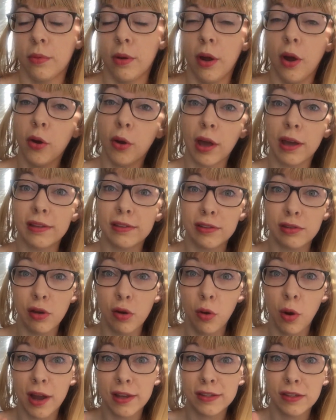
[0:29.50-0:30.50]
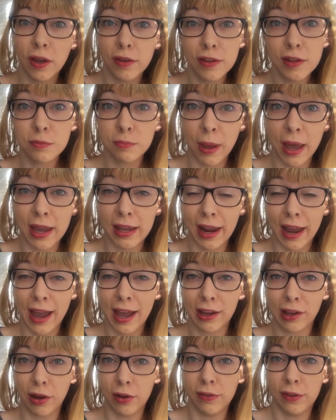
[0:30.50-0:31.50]
Okay, so I saw this paint
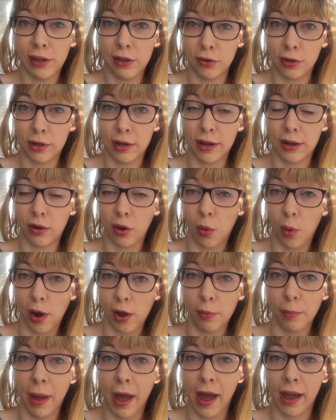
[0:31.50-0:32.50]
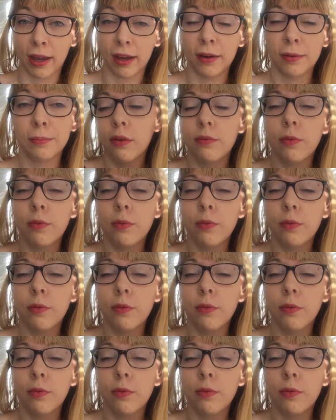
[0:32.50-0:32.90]
hack on the internet a while back